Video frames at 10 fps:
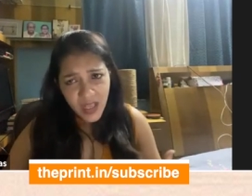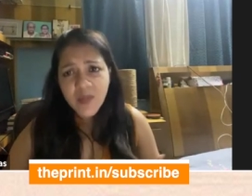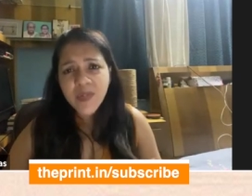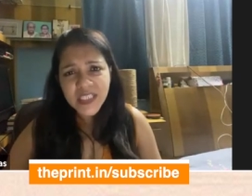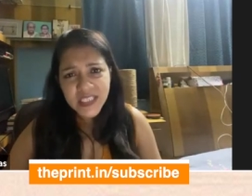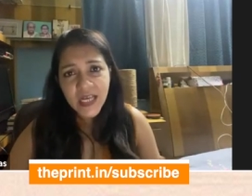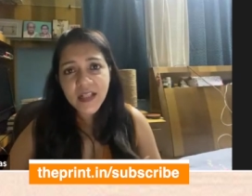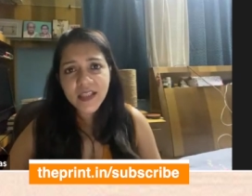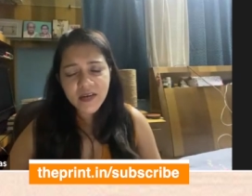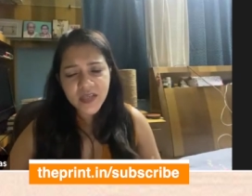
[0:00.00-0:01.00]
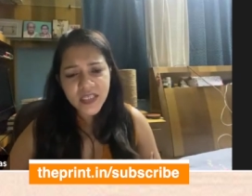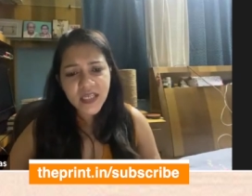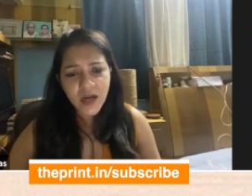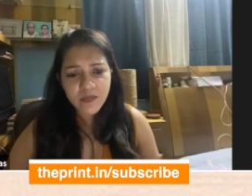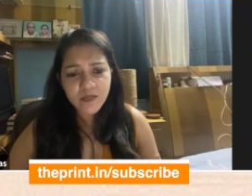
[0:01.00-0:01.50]
but still there is
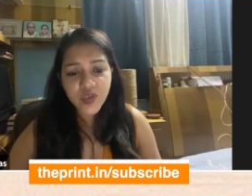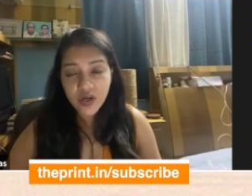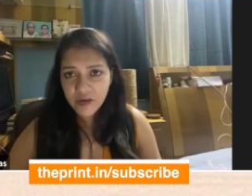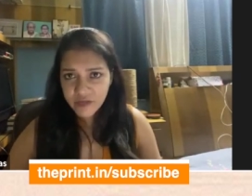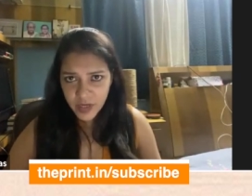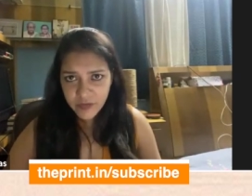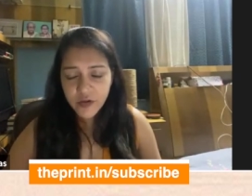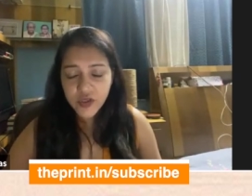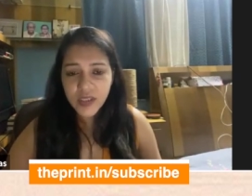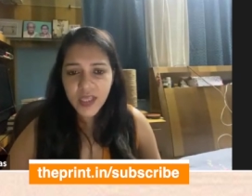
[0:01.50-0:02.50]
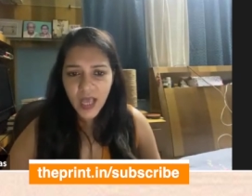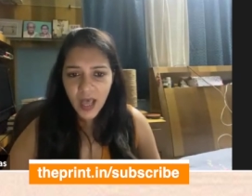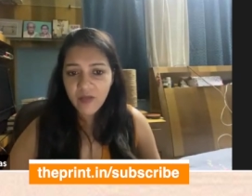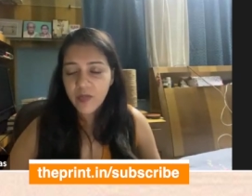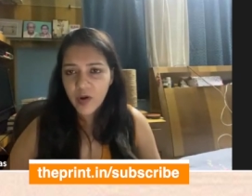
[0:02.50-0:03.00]
some sort of confusion they
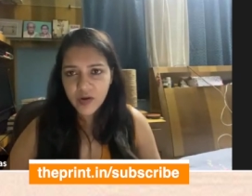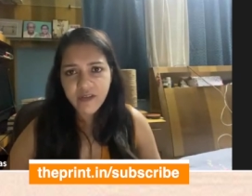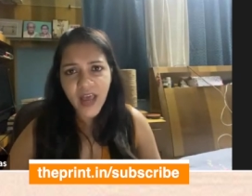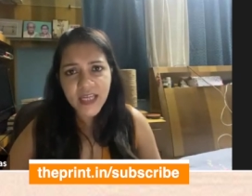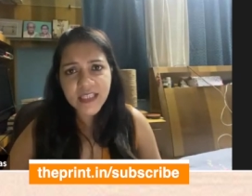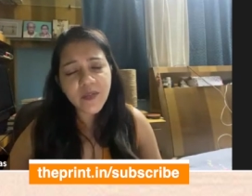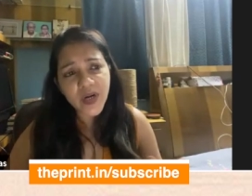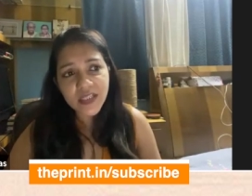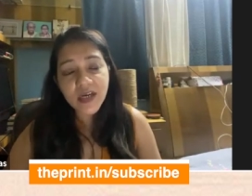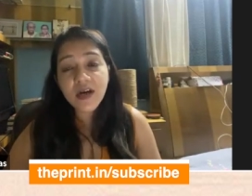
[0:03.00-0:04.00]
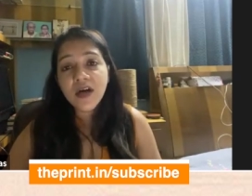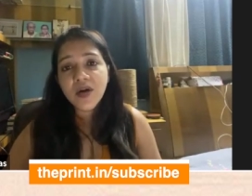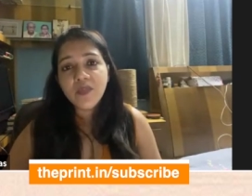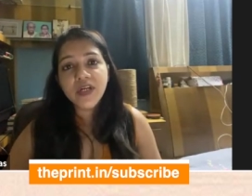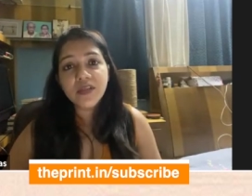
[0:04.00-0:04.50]
have about the vaccine but the
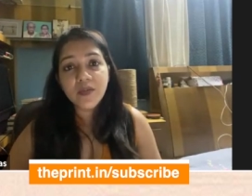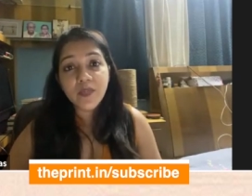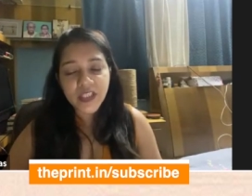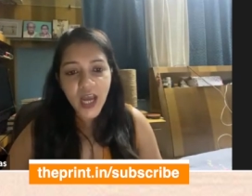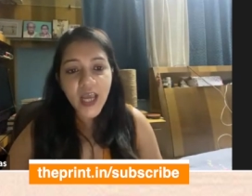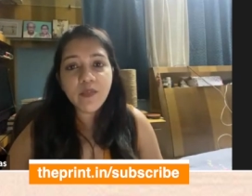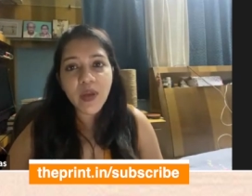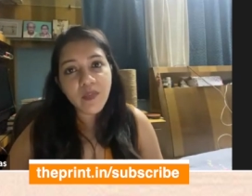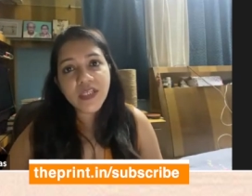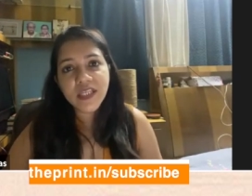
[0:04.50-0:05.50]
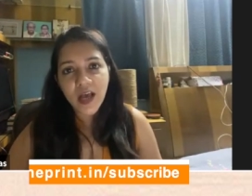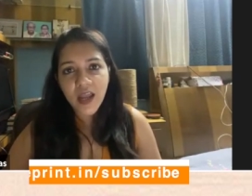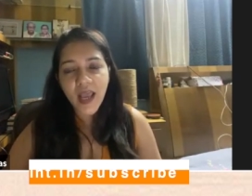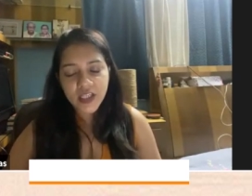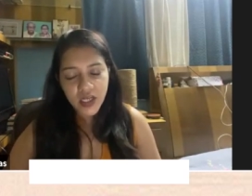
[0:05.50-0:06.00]
but the panchayat members they
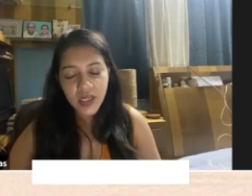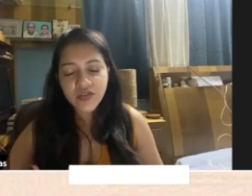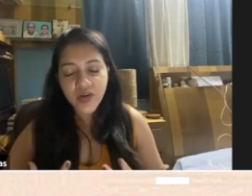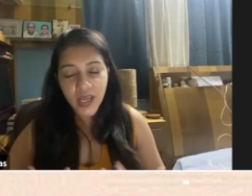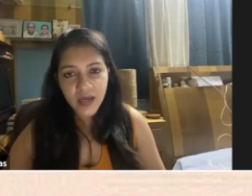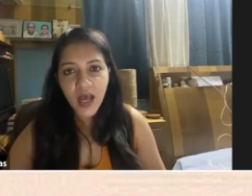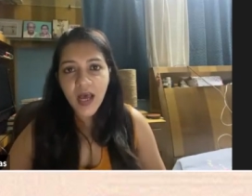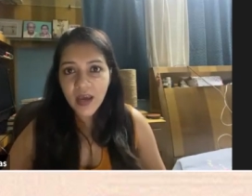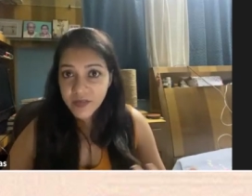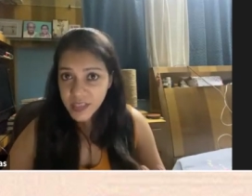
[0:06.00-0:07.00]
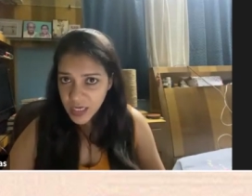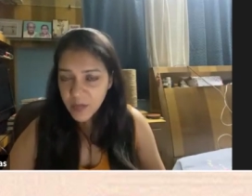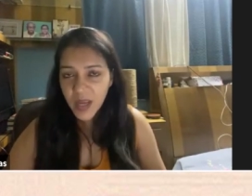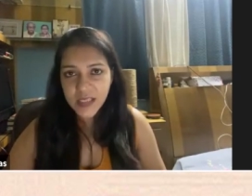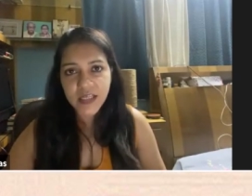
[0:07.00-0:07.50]
are actually trying i have seen
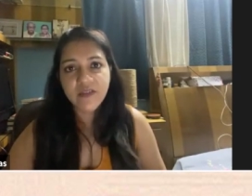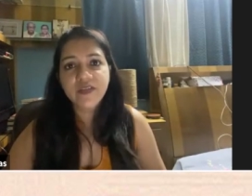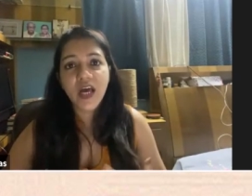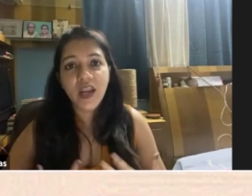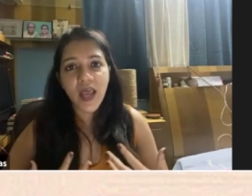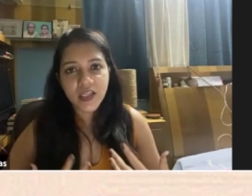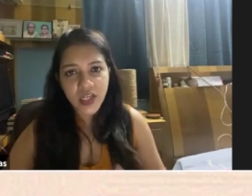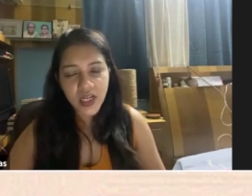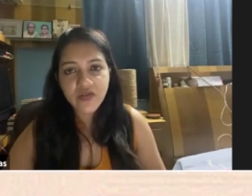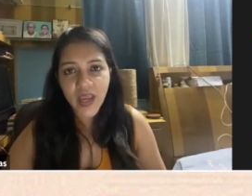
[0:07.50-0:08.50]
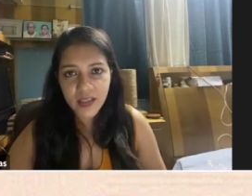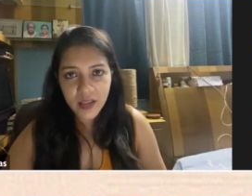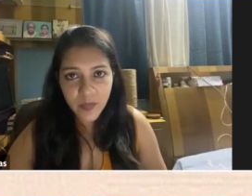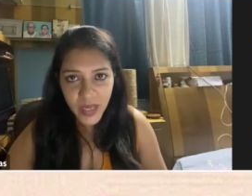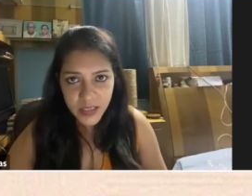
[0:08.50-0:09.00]
myself they are actually trying
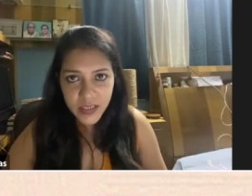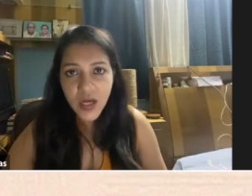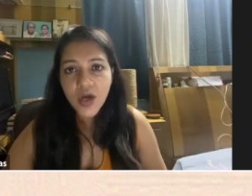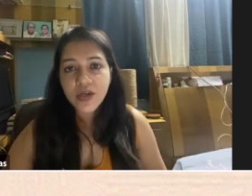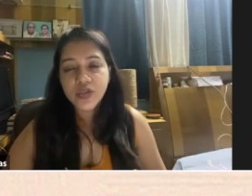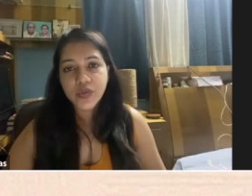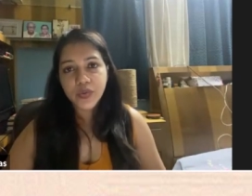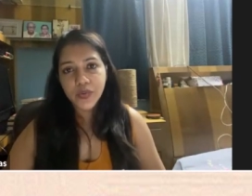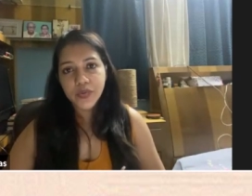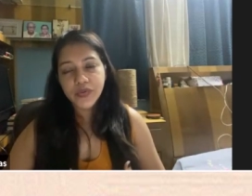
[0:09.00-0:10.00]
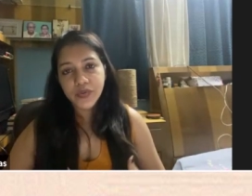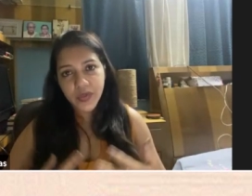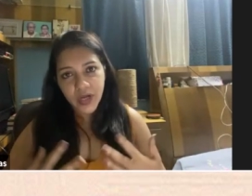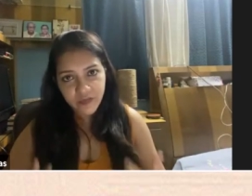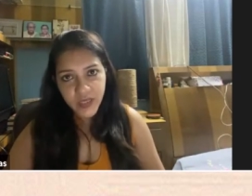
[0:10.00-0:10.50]
their best to to
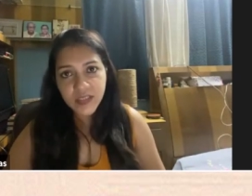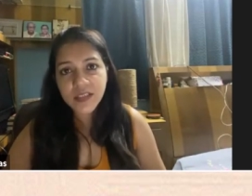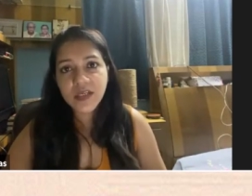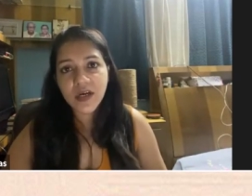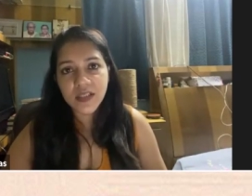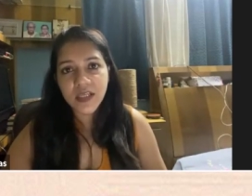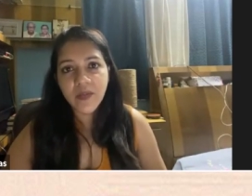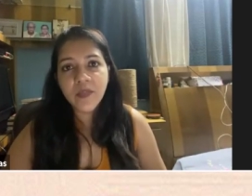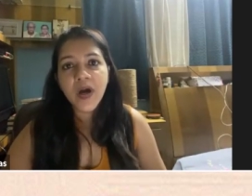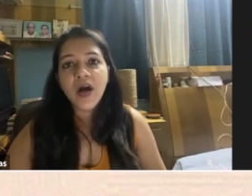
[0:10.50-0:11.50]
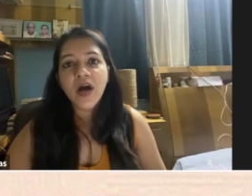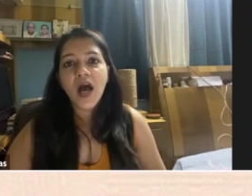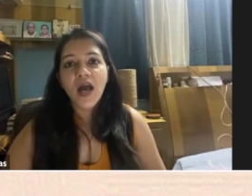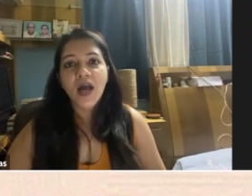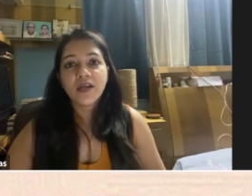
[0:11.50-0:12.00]
convince uh, them
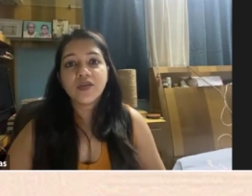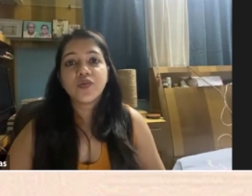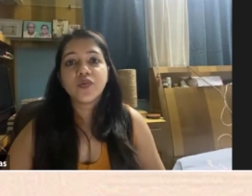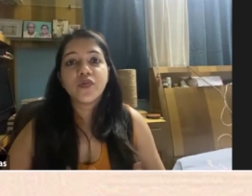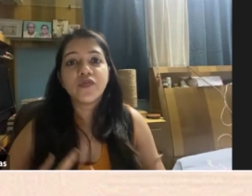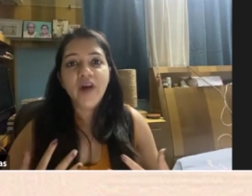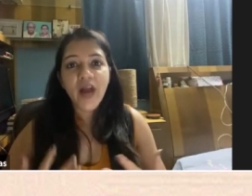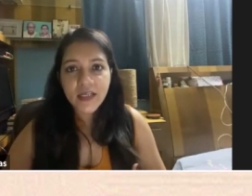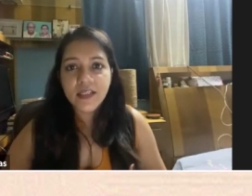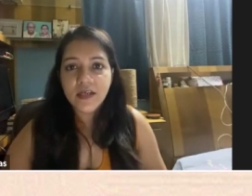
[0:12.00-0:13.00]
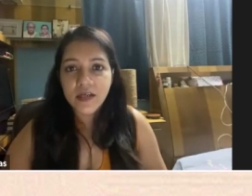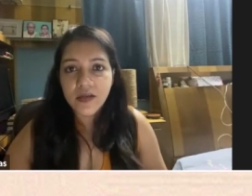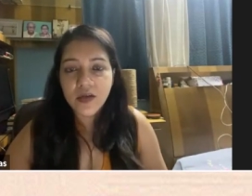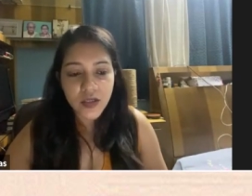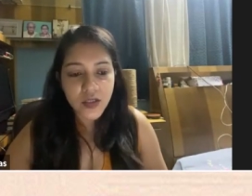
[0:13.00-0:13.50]
and to fight their
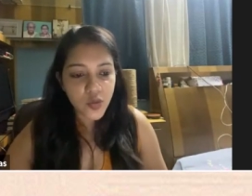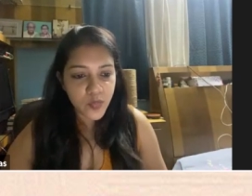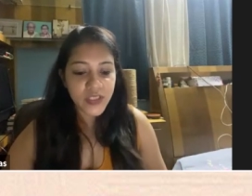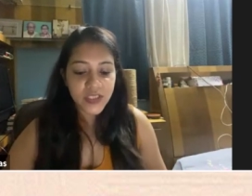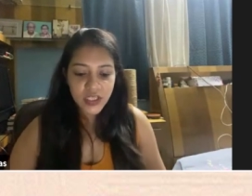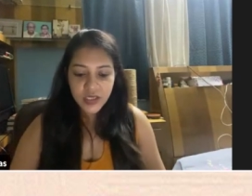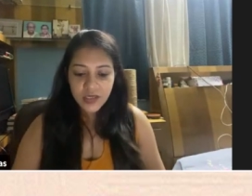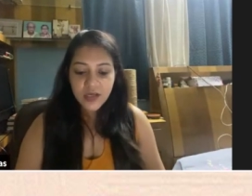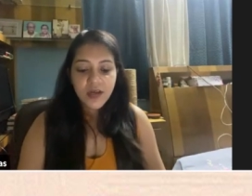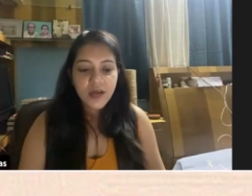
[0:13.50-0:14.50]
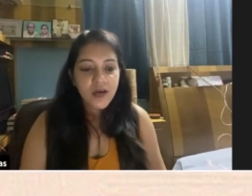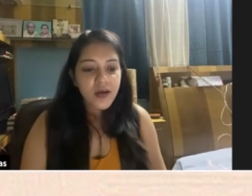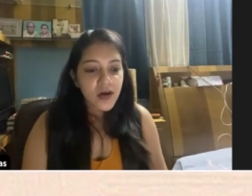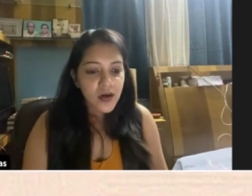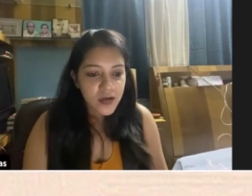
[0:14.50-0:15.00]
uh, superstition
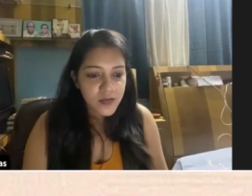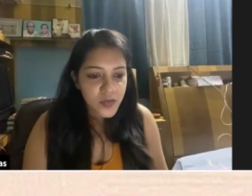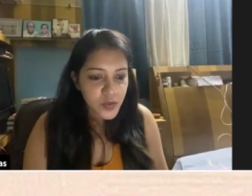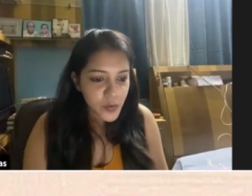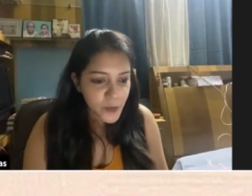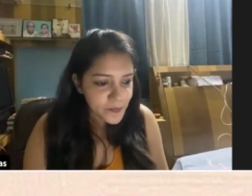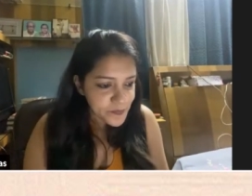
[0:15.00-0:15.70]
uh, so